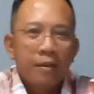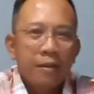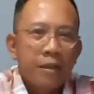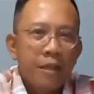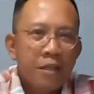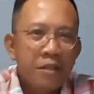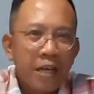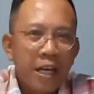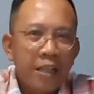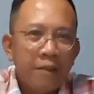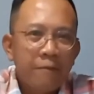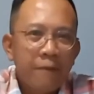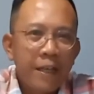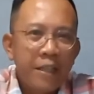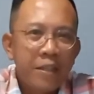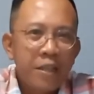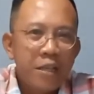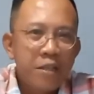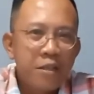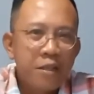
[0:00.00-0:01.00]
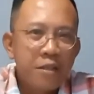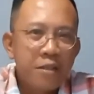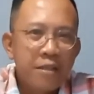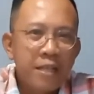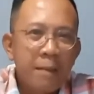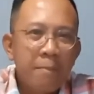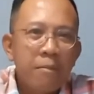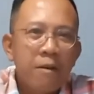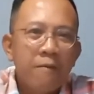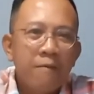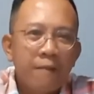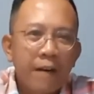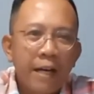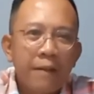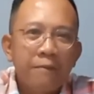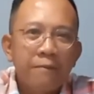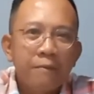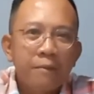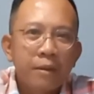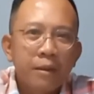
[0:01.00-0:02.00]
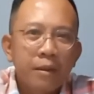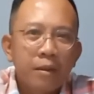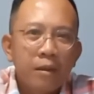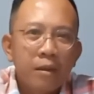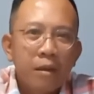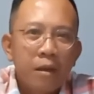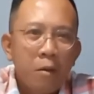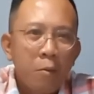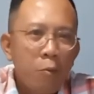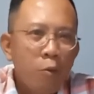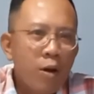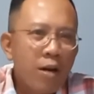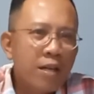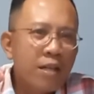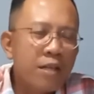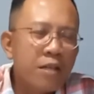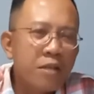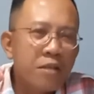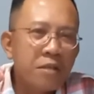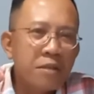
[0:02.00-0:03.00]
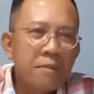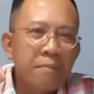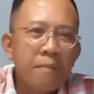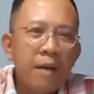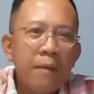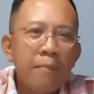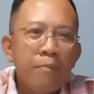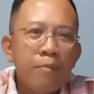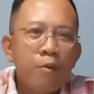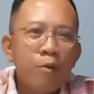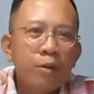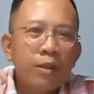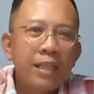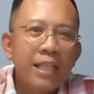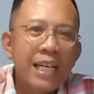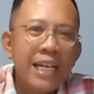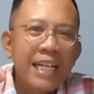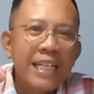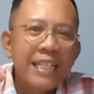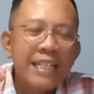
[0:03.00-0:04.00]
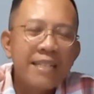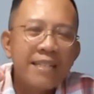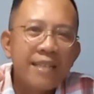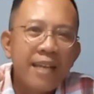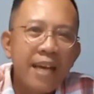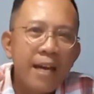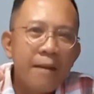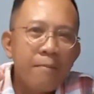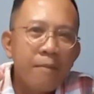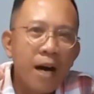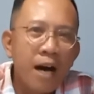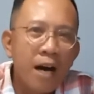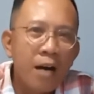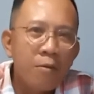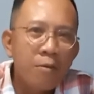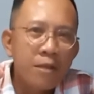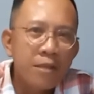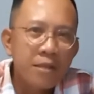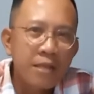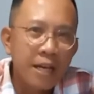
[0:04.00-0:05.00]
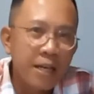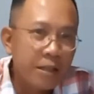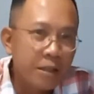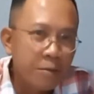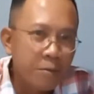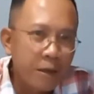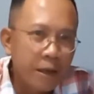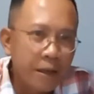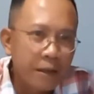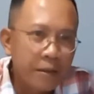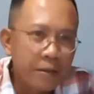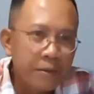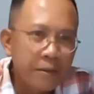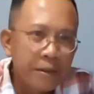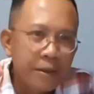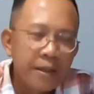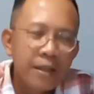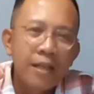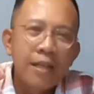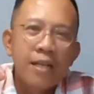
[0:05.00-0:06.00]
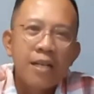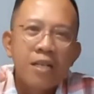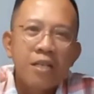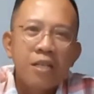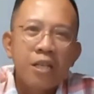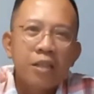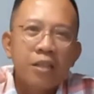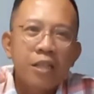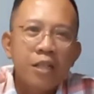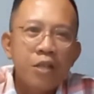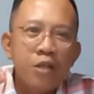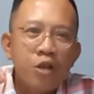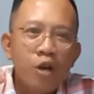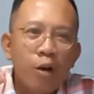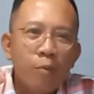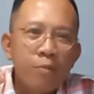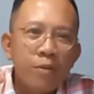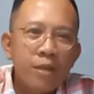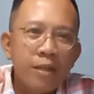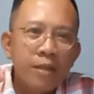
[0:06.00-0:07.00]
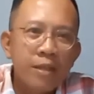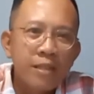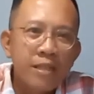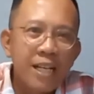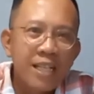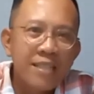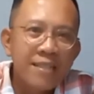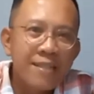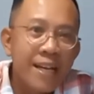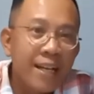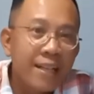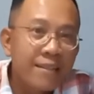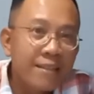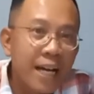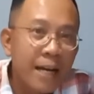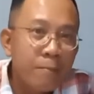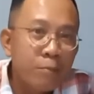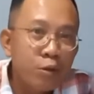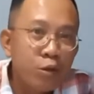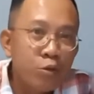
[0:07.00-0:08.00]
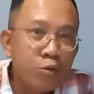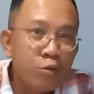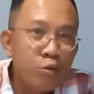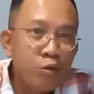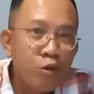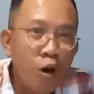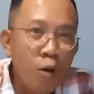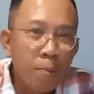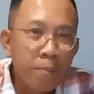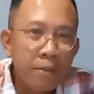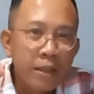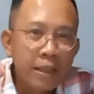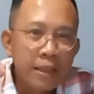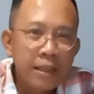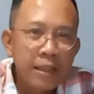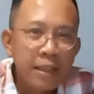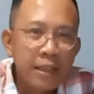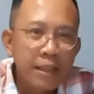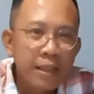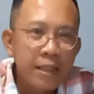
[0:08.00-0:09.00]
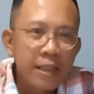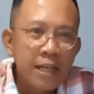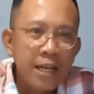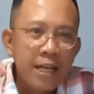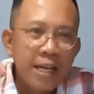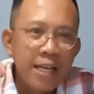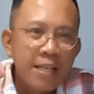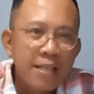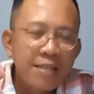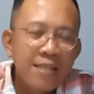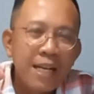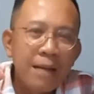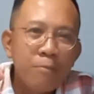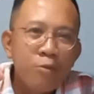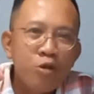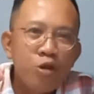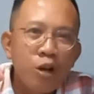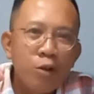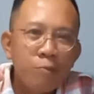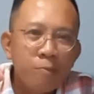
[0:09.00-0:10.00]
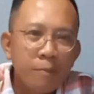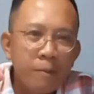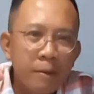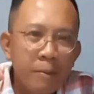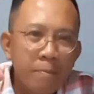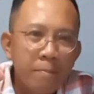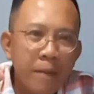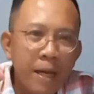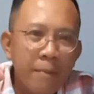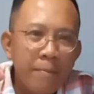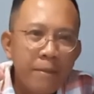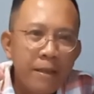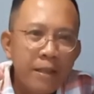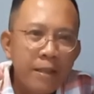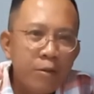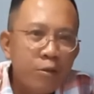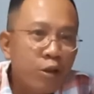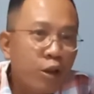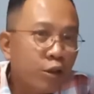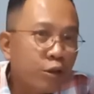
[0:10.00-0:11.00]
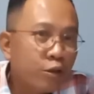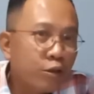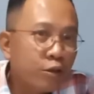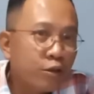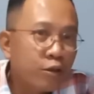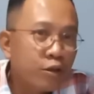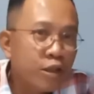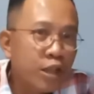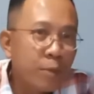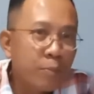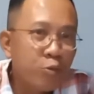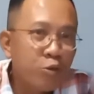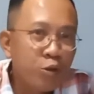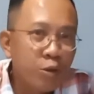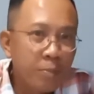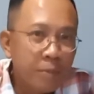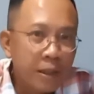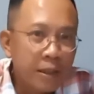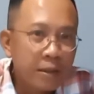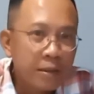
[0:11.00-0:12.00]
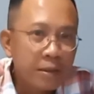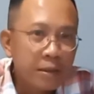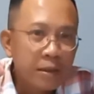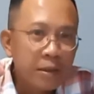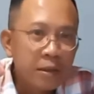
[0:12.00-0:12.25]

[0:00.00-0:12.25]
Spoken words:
Disadvantages number 5. Workers may put in the same hours anyway. Certain jobs just take time to do completely, and some jobs maybe do not suitable